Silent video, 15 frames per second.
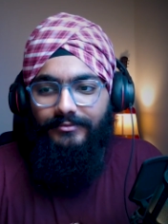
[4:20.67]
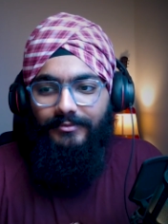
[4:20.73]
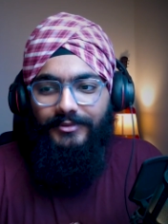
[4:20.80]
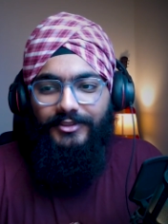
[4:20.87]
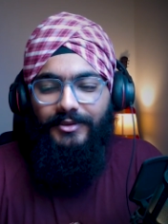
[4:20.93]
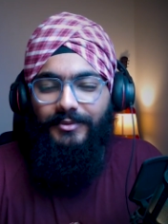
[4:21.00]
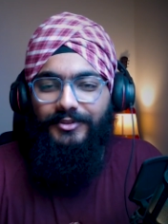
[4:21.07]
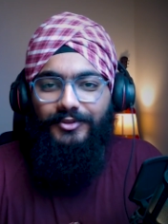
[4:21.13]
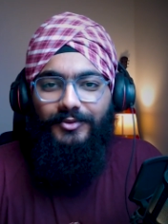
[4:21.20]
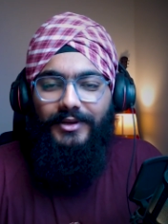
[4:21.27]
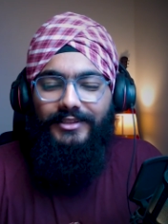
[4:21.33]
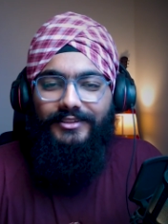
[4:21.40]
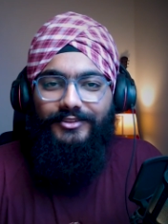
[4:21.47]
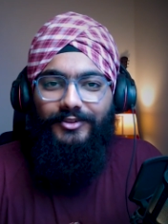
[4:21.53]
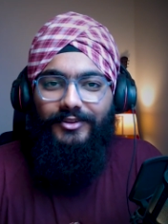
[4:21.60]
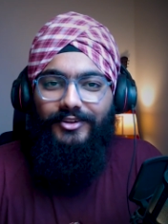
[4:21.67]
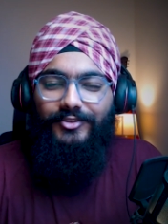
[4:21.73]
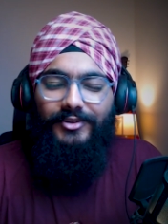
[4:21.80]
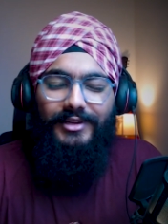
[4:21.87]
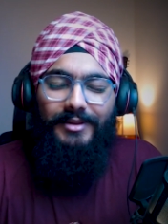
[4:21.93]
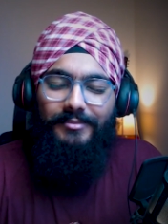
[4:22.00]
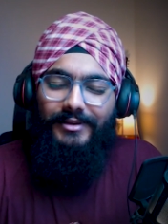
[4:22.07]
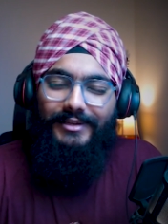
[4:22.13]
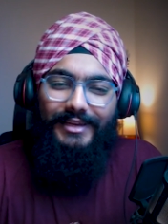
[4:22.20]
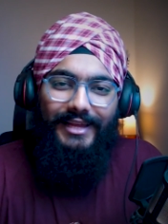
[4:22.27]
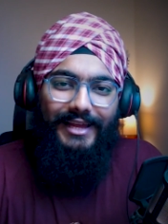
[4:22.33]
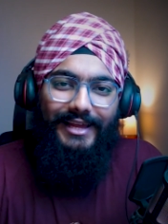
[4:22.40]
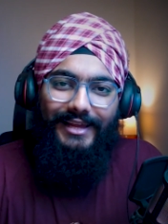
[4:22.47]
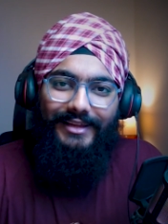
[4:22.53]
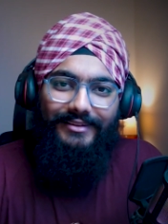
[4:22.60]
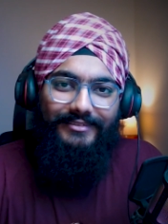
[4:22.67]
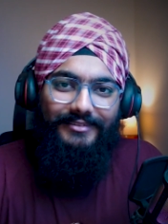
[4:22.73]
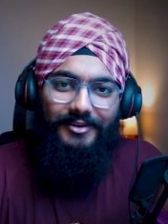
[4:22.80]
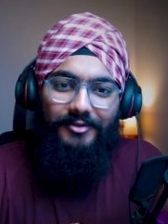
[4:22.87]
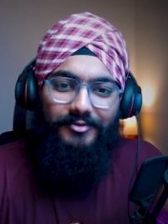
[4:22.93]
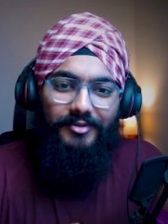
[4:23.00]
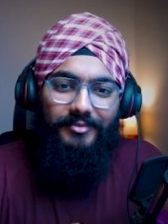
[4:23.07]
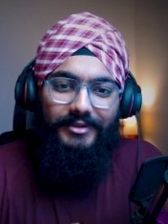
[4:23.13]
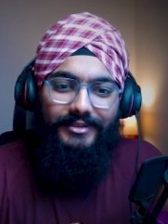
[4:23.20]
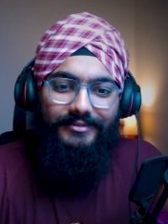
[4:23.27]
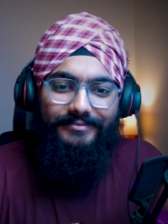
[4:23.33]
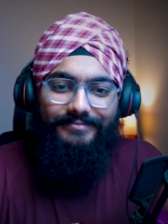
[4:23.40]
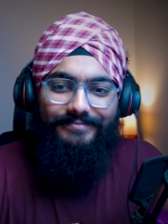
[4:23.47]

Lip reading: Mission Majnu, I just saw the trailer, I'm like, nah, not for me.